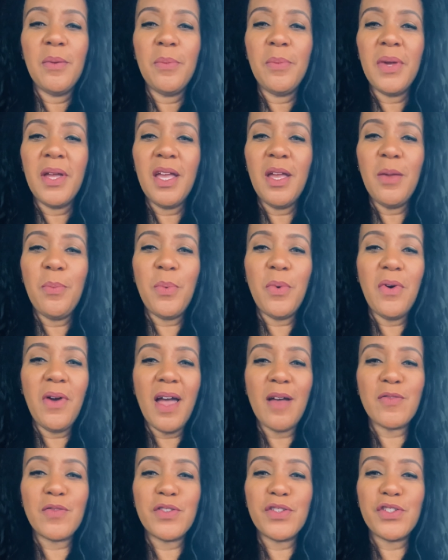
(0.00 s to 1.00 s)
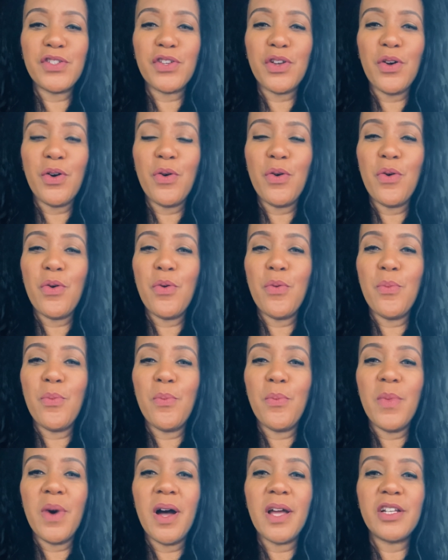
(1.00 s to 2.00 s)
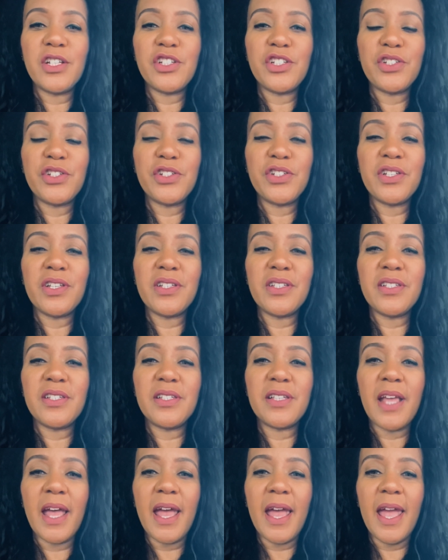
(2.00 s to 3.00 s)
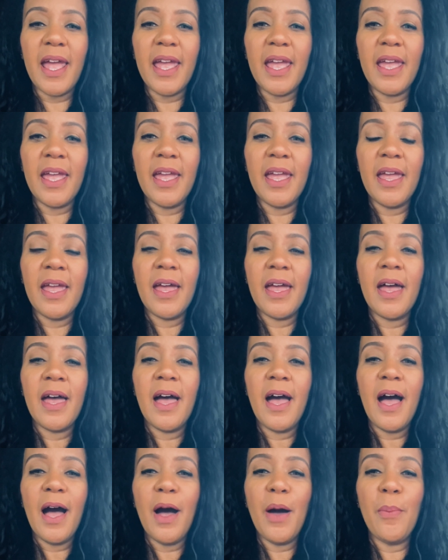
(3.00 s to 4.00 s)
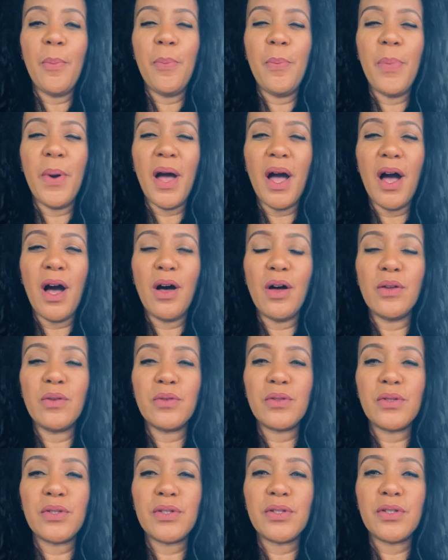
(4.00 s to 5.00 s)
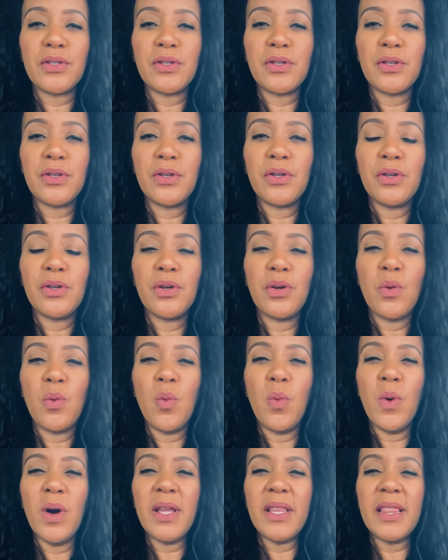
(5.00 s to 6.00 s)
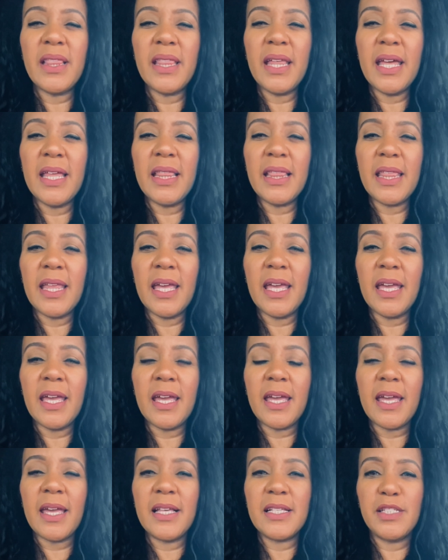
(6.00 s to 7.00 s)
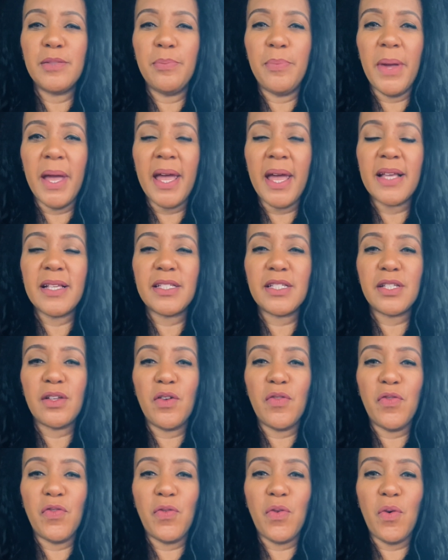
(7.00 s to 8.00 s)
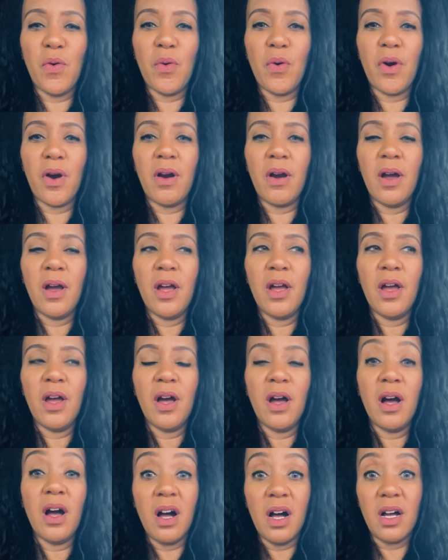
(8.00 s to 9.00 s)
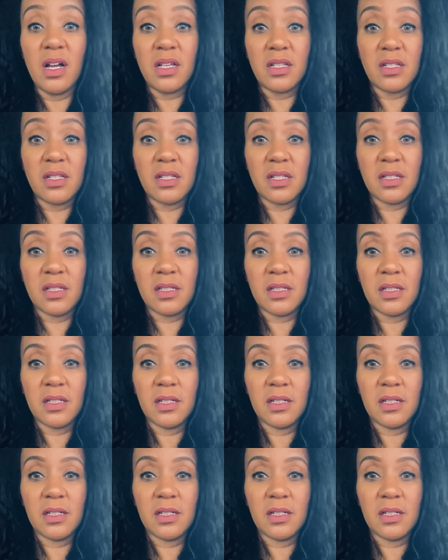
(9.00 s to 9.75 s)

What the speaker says: People have so much to say about what they think is best for us.